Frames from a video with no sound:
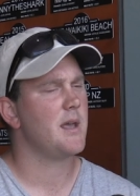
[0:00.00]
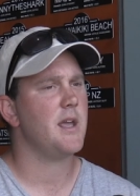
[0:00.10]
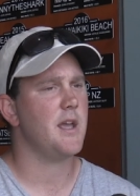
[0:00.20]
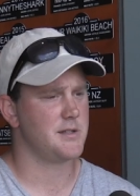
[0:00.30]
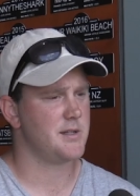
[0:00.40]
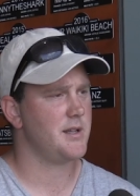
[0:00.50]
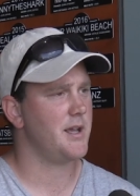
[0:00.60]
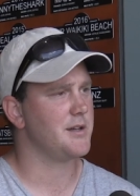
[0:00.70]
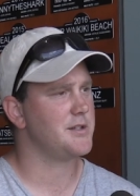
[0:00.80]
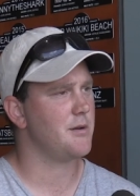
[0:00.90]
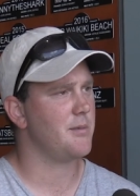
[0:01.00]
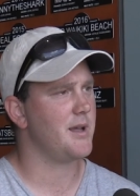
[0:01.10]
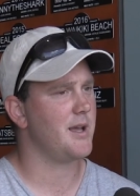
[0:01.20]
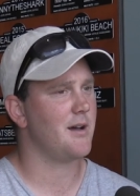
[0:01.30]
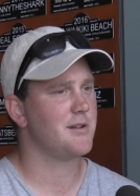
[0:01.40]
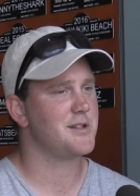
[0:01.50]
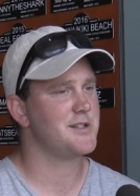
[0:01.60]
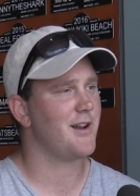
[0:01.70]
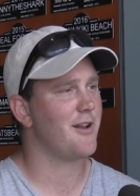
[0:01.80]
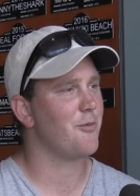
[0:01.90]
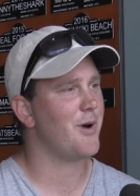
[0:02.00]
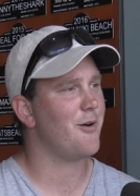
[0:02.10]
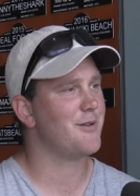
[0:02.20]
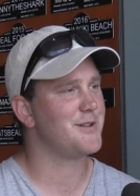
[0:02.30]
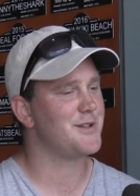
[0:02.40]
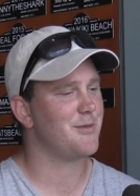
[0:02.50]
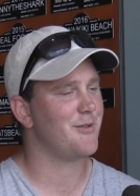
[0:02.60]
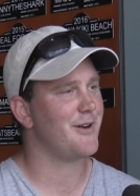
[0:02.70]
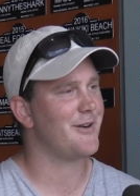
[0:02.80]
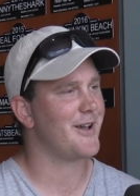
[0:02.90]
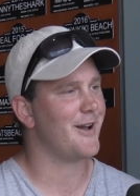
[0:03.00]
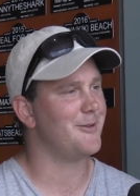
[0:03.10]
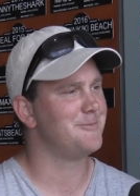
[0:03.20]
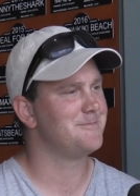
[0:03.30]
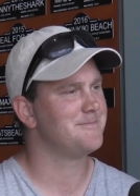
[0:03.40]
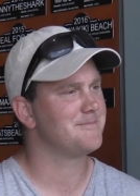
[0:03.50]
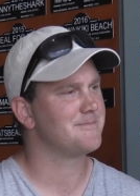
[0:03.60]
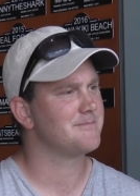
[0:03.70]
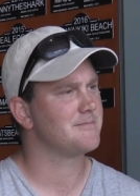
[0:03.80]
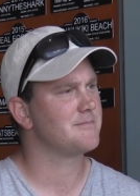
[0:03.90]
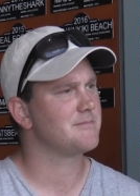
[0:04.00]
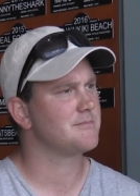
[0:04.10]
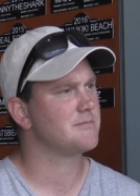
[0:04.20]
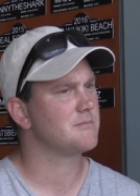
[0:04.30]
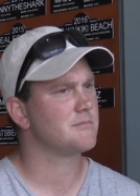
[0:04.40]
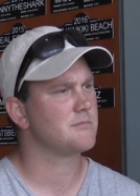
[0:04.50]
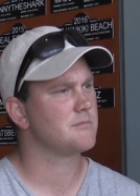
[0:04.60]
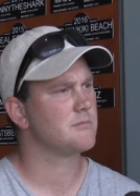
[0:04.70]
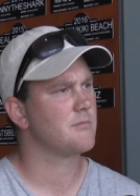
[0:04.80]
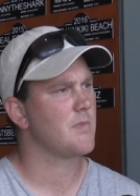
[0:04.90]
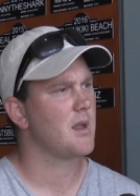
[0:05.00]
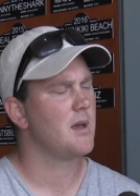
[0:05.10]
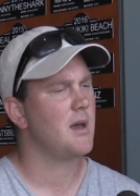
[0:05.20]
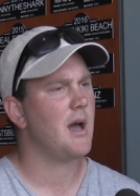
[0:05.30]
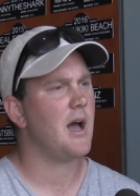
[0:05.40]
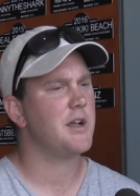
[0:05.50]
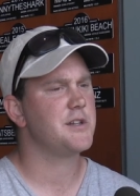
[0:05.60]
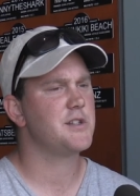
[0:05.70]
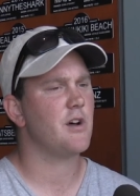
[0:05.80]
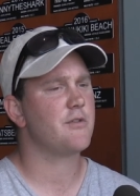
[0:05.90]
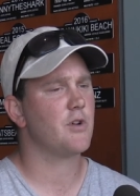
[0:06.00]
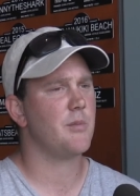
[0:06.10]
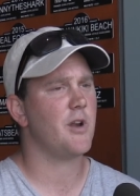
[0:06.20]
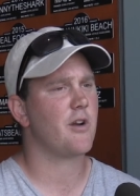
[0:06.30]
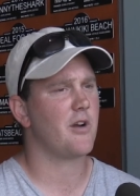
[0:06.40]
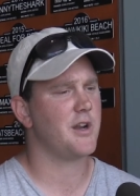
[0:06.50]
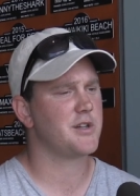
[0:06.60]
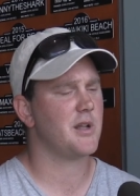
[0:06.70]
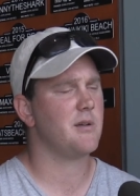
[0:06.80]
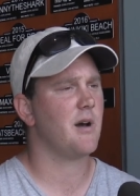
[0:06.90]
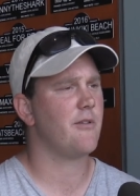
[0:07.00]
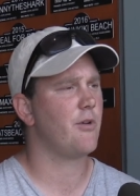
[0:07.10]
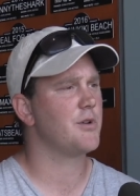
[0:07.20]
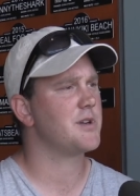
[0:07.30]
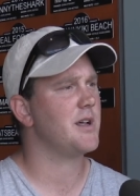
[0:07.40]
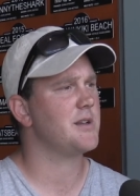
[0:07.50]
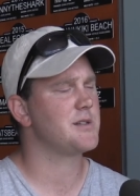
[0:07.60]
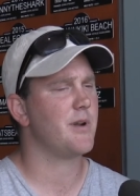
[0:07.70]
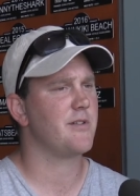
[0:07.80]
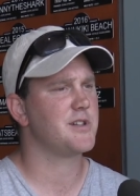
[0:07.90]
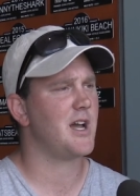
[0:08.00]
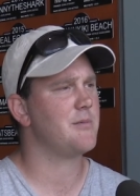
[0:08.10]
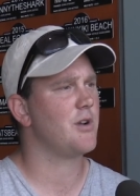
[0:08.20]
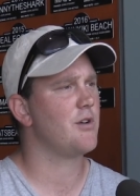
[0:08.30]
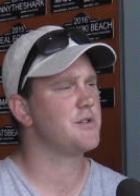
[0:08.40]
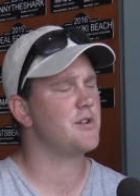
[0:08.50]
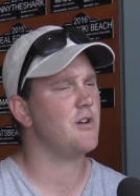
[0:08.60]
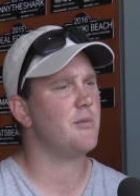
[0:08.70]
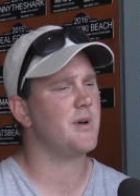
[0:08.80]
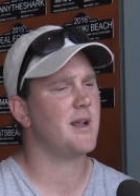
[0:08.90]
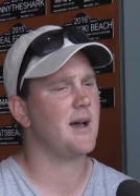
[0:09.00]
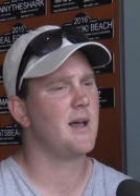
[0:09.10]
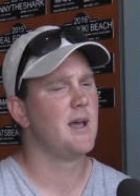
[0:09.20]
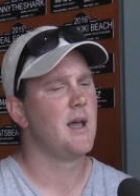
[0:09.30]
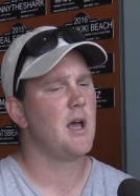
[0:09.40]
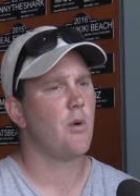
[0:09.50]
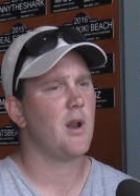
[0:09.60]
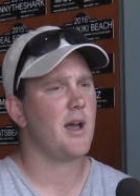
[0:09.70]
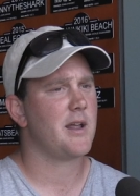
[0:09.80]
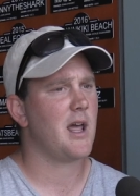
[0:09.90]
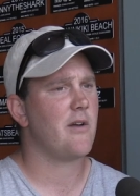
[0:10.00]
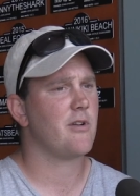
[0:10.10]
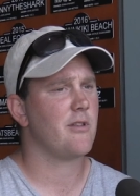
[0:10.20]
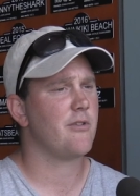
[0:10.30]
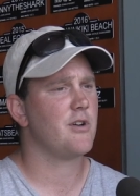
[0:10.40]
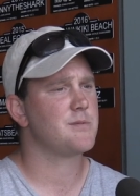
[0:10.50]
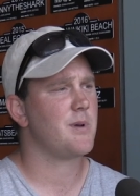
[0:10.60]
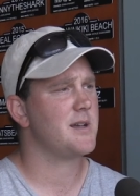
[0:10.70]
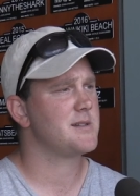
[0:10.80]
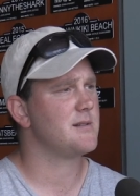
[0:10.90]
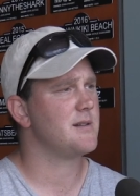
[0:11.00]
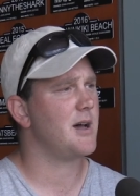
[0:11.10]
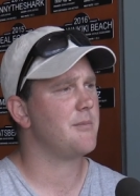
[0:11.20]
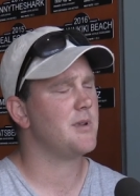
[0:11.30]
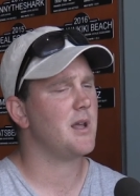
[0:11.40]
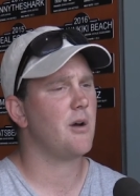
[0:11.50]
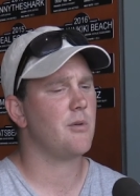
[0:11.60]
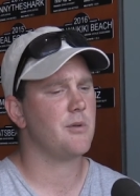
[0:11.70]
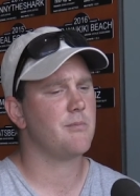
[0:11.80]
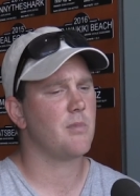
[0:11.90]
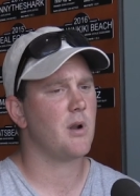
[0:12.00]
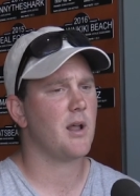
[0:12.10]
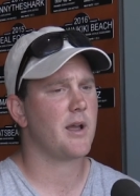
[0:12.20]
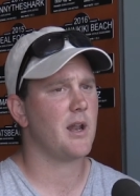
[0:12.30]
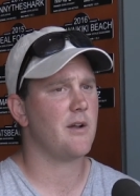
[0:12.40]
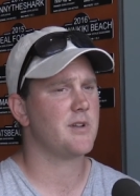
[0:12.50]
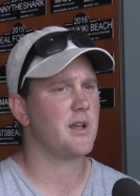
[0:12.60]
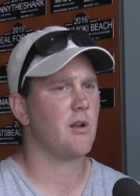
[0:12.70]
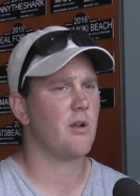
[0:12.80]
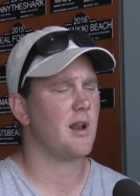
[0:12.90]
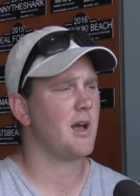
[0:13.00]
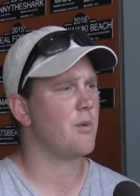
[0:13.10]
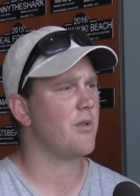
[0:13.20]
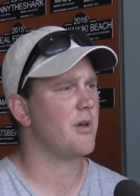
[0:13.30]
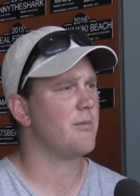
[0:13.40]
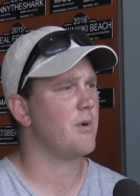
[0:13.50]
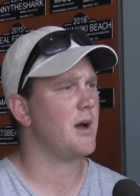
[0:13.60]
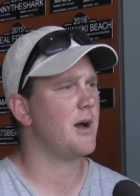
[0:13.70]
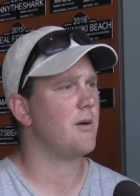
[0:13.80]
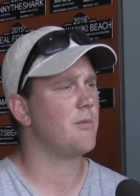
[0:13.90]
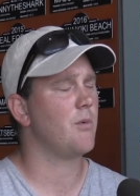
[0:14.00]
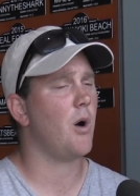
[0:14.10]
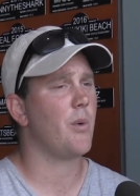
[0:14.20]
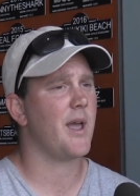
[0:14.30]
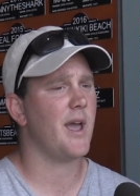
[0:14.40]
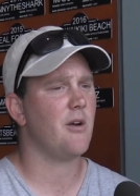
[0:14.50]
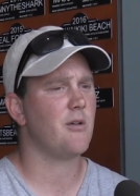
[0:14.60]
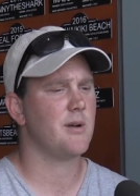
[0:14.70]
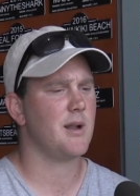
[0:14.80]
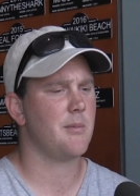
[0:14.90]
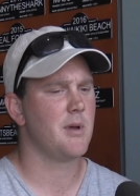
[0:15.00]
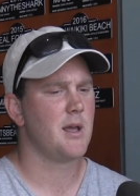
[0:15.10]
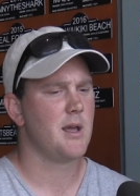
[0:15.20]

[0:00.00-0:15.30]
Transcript: Yes, yeah, she'll be uh, she's settling well and she'll be rearing to go. An amazing dream. Uh, she's off to America actually, unfortunately. It's a bit of a shame to lose her, but uh, we're lucky to have her in the first place and um, we were lucky enough to get a lot of luck with her uh, while we had her and um,